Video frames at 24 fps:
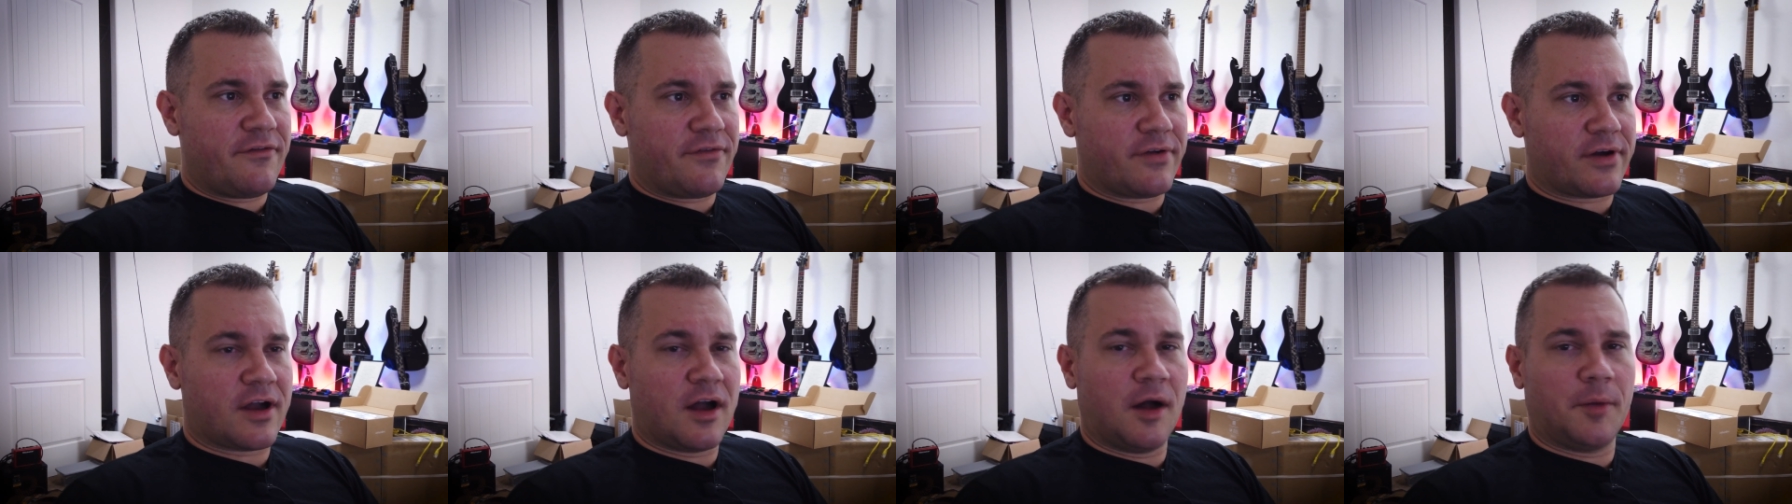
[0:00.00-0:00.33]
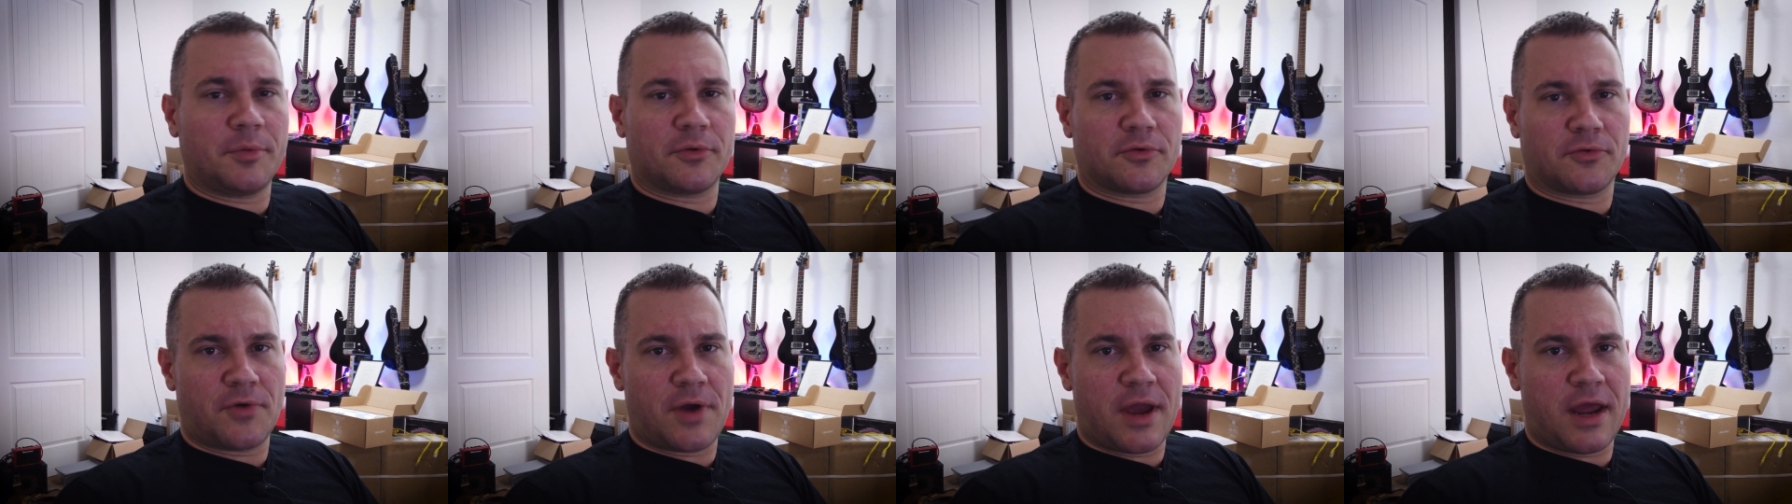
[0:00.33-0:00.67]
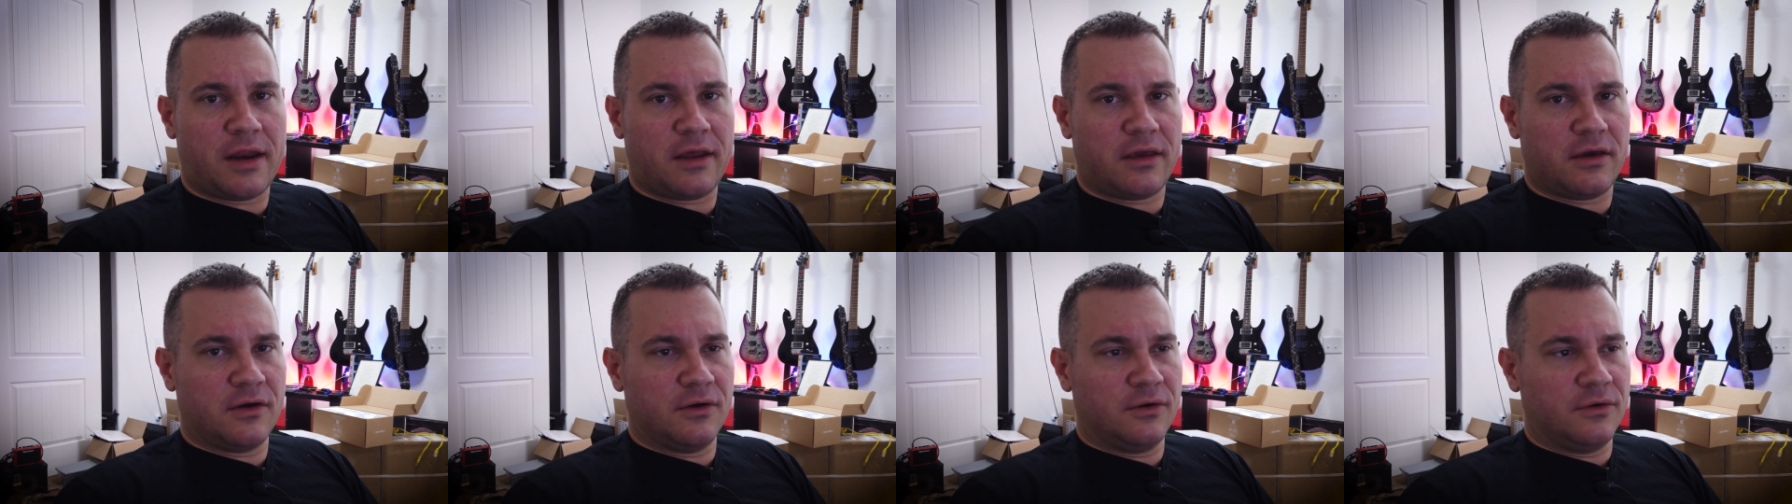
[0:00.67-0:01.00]
have a couple
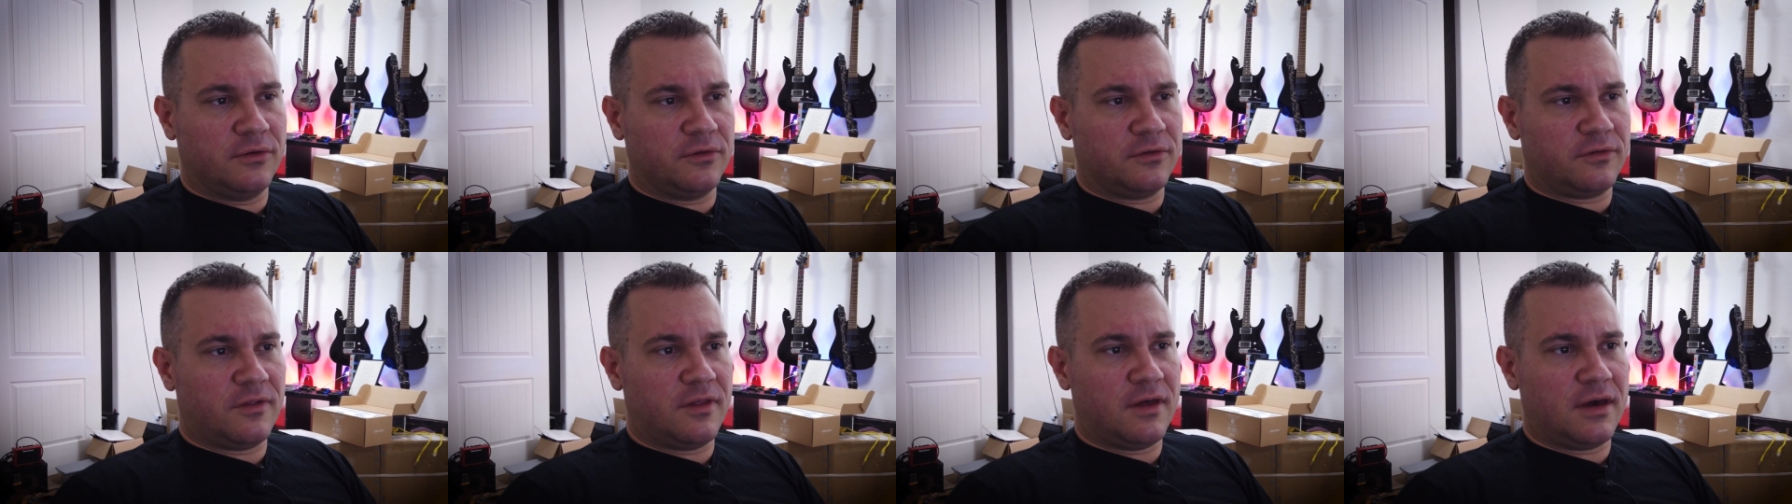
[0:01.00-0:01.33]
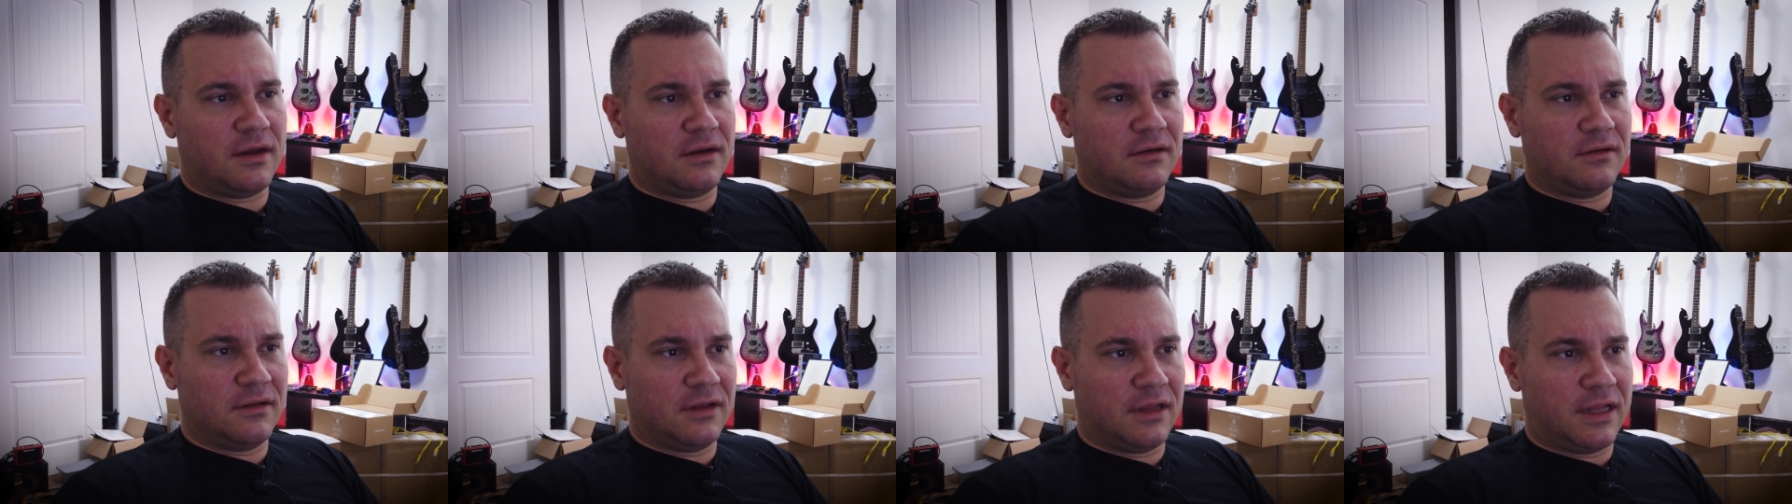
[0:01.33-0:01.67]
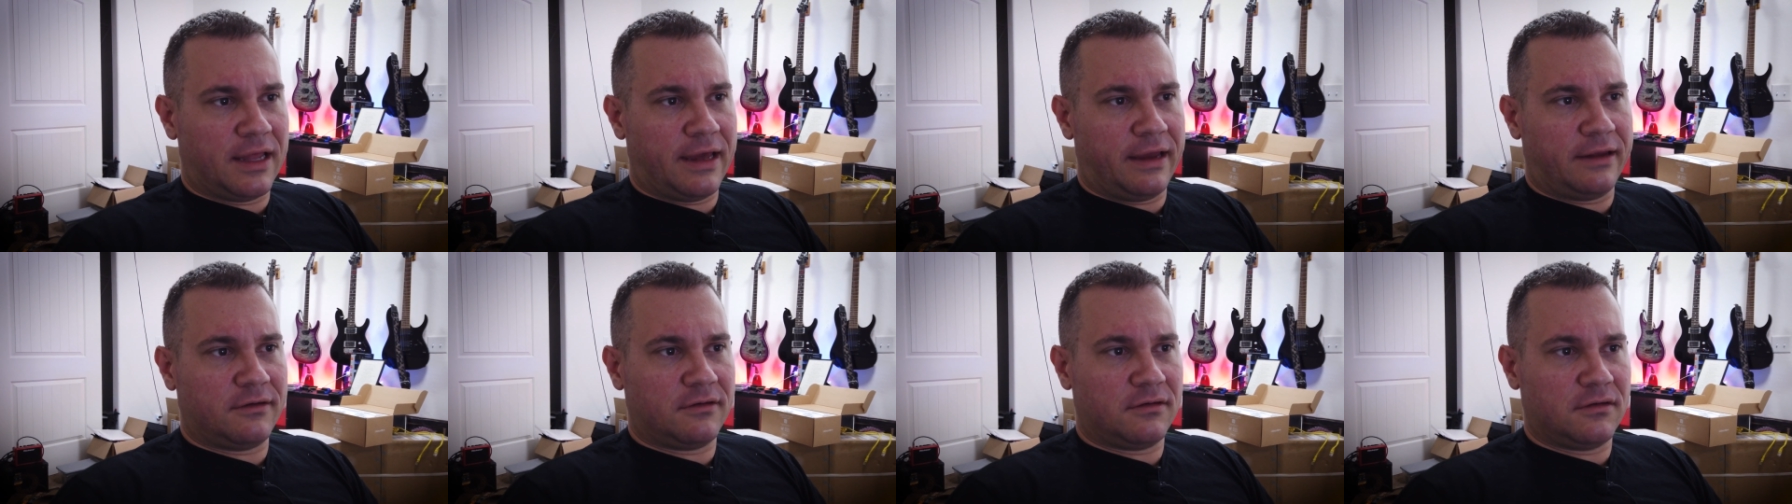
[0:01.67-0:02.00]
radios that
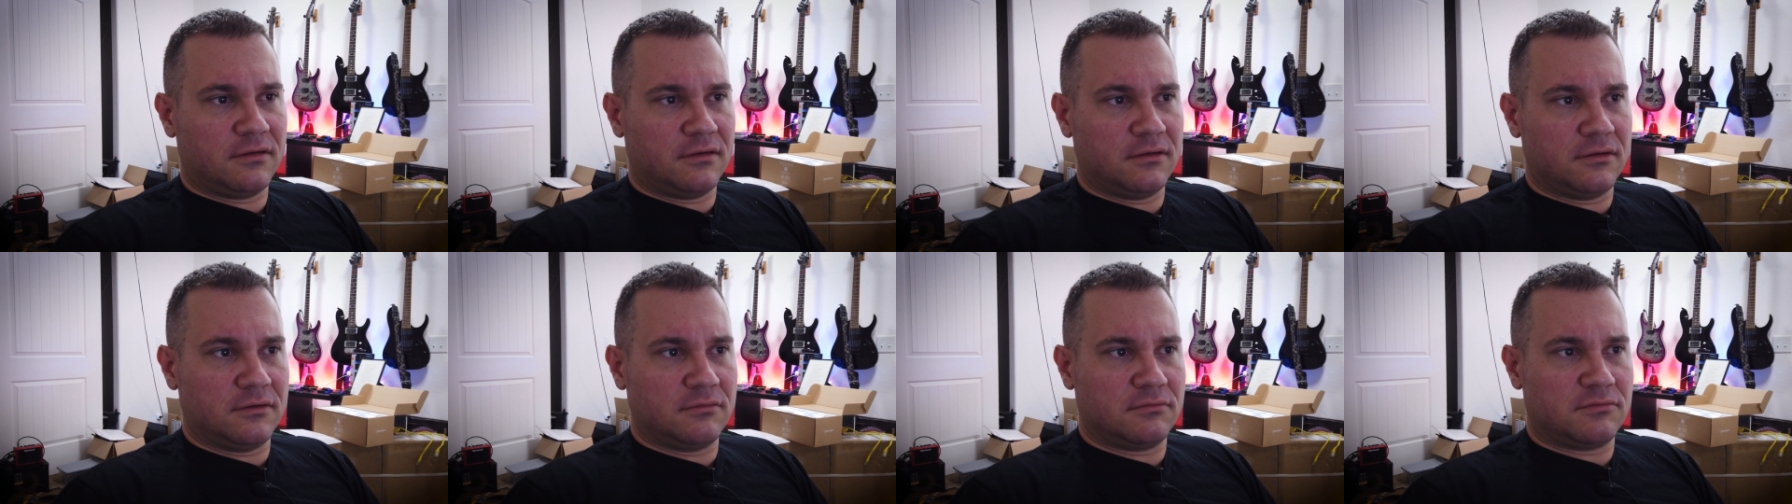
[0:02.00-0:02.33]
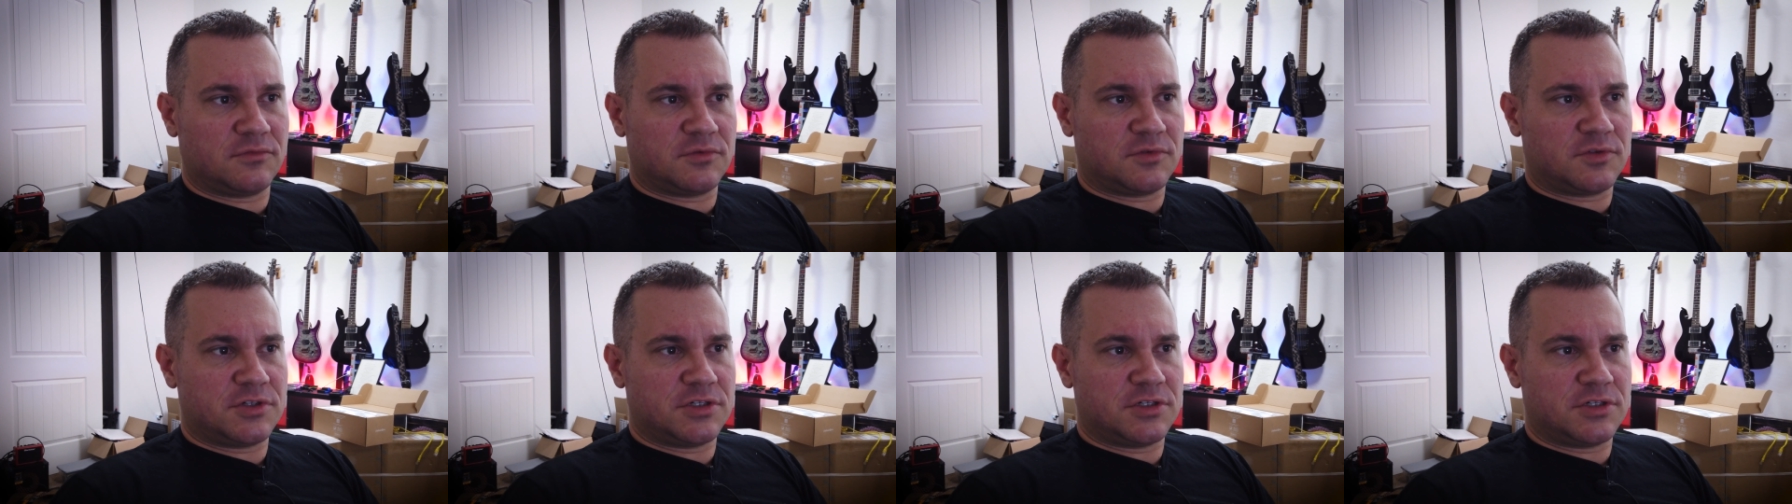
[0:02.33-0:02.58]
like to